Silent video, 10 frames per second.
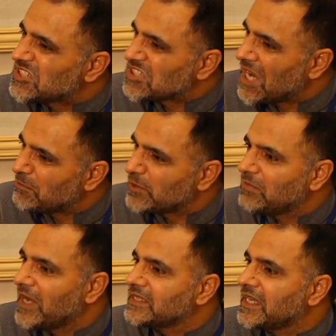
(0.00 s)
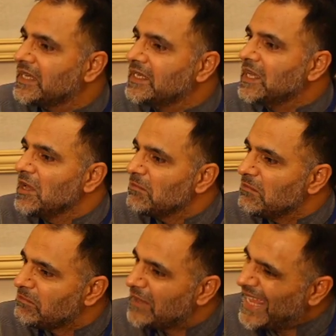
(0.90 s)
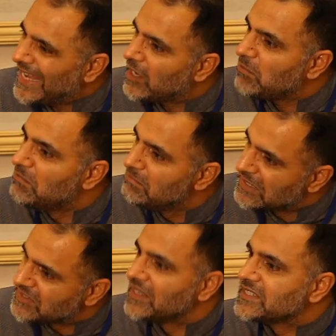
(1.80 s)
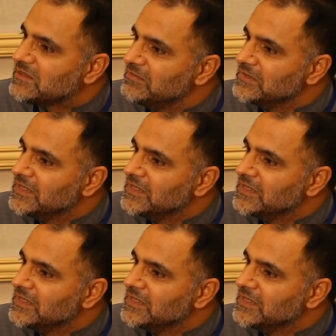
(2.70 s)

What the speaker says: shaped by the plague of materialism,